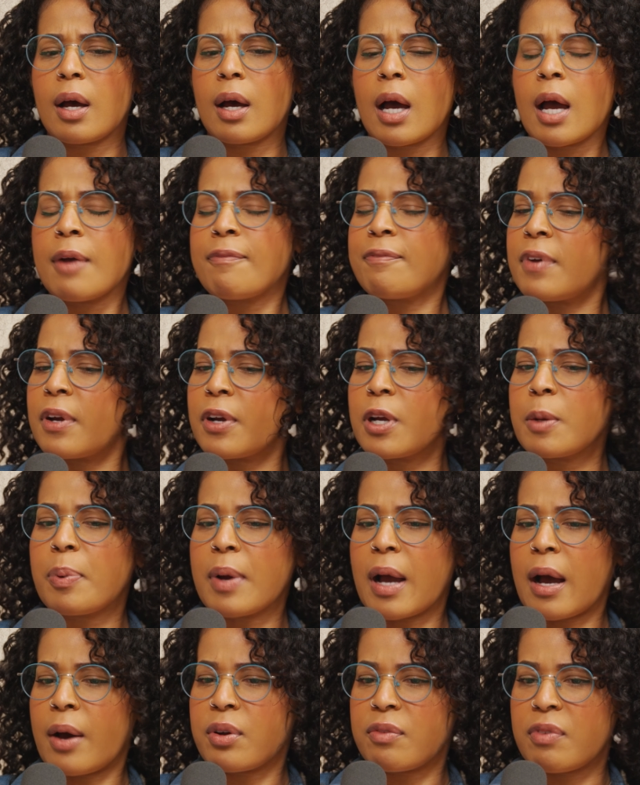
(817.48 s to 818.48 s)
very
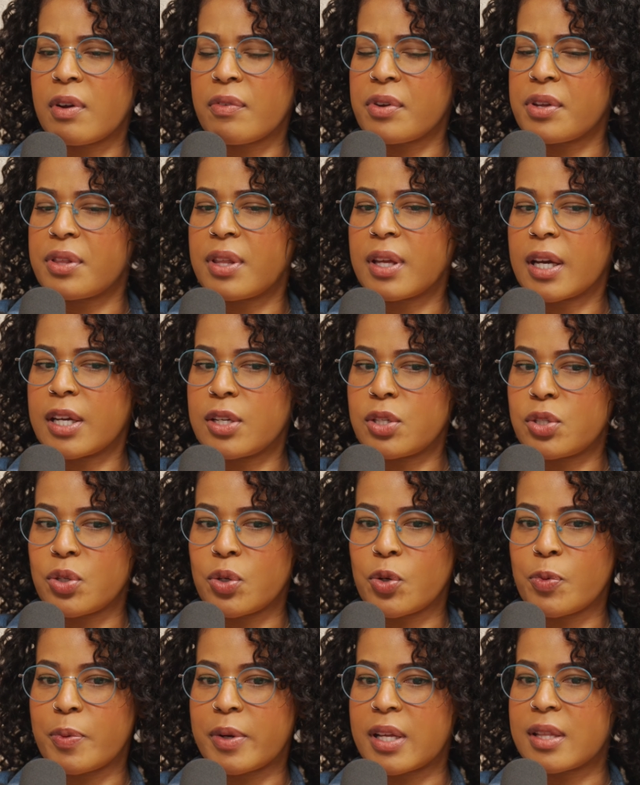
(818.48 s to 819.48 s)
proud of everything I
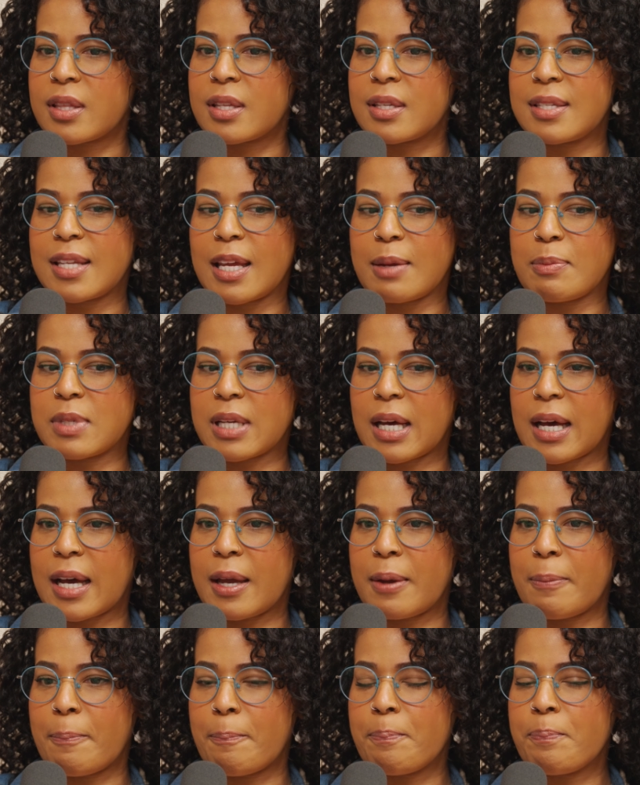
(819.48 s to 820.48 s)
do, but at the same
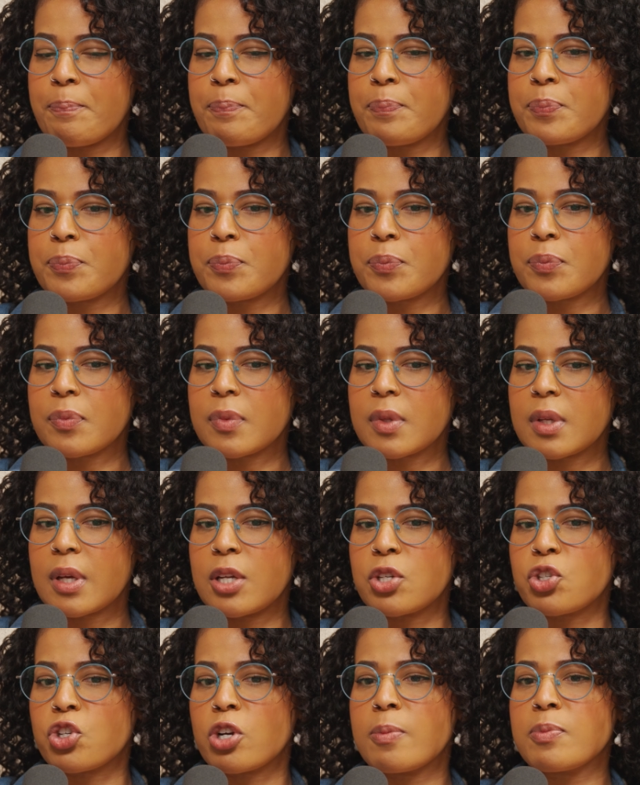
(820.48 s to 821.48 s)
time,
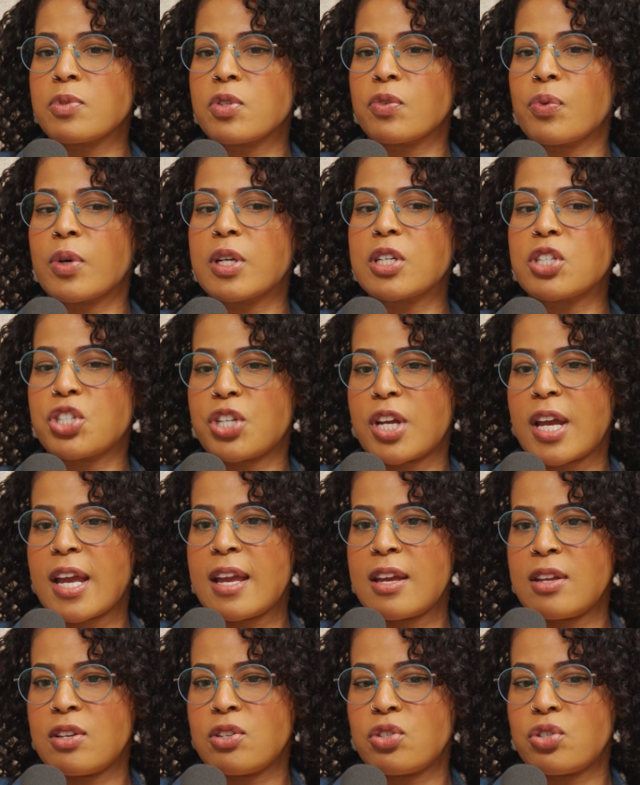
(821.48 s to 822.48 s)
in terms of what
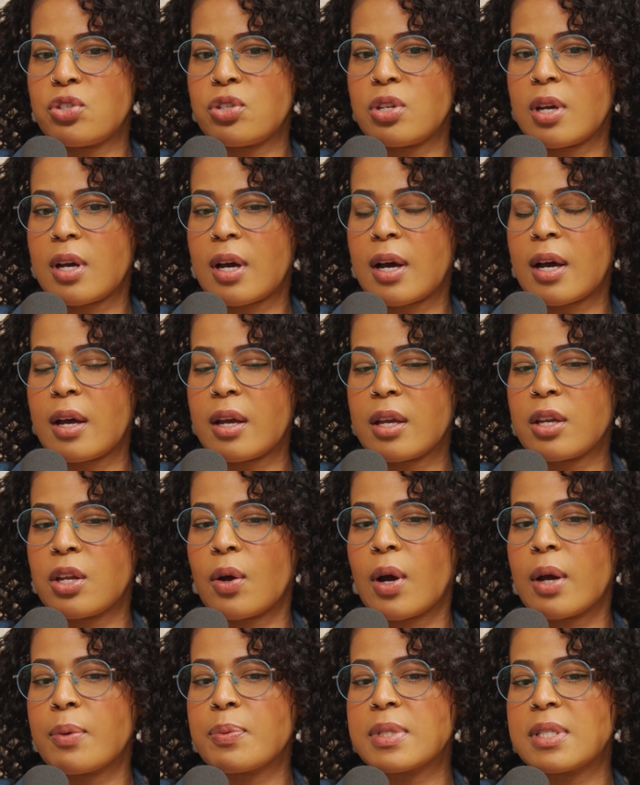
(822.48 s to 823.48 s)
changed,
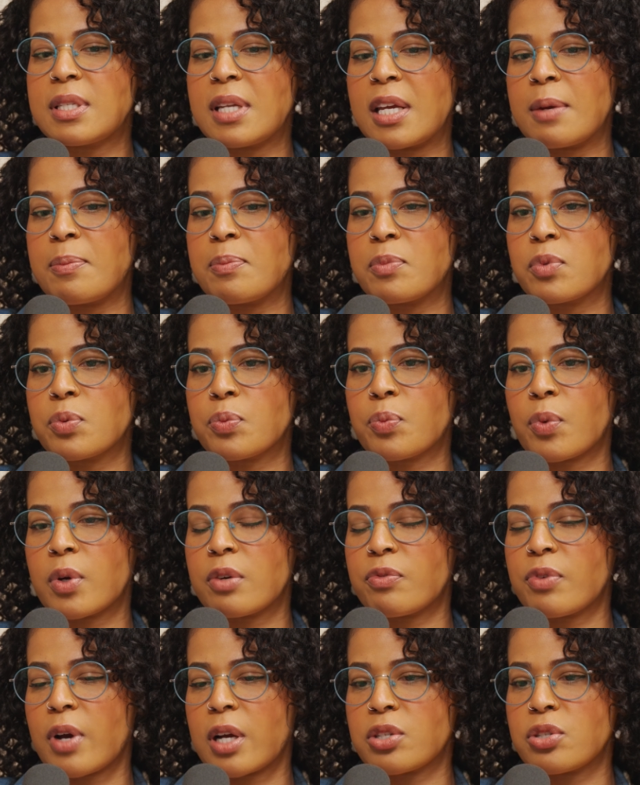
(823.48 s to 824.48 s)
I was named one
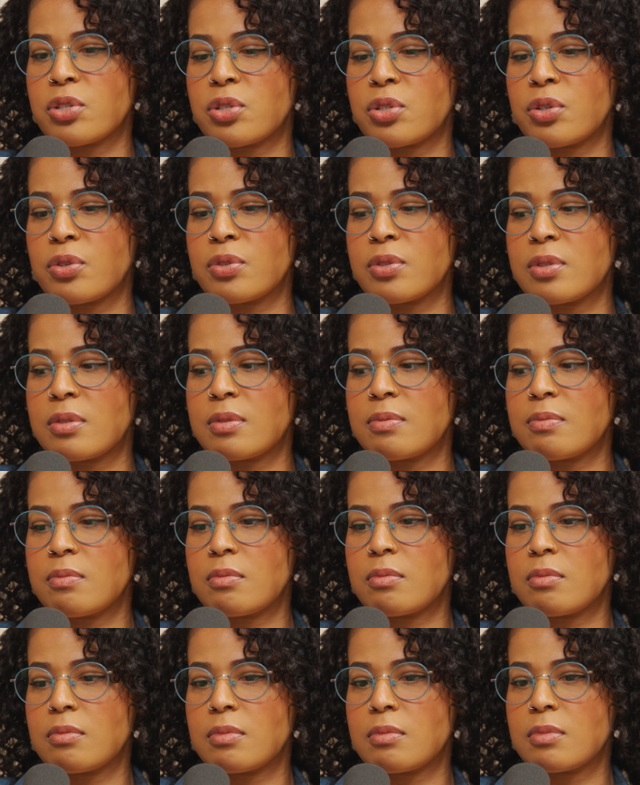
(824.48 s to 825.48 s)
of Rochester's
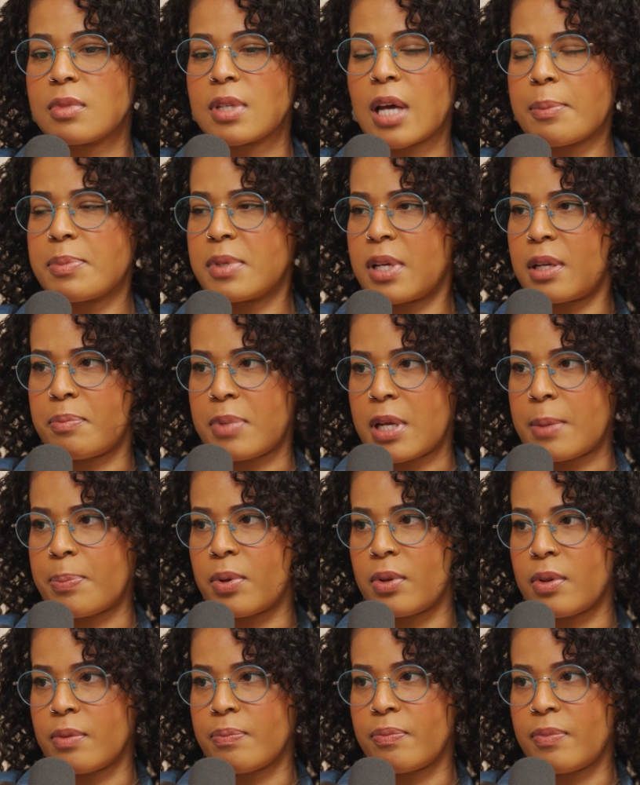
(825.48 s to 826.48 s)
top 10
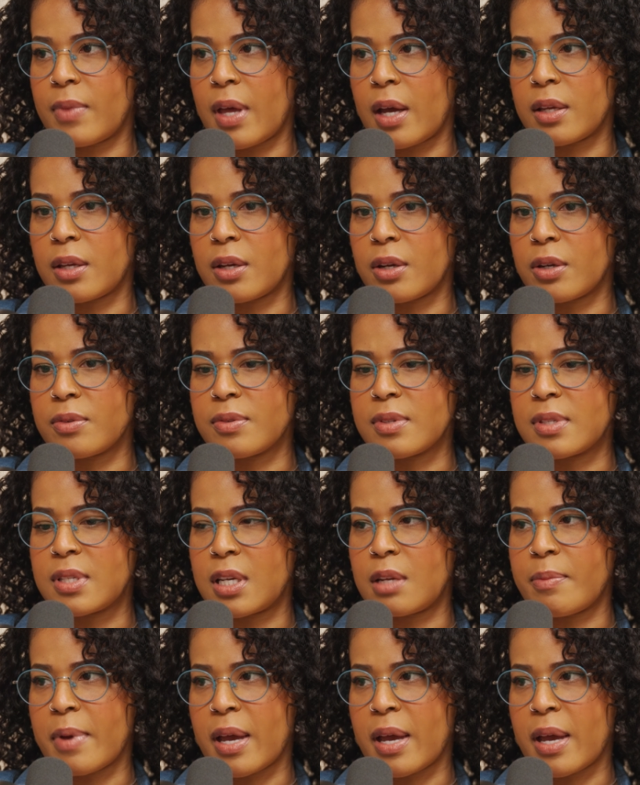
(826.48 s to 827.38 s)
people that year in City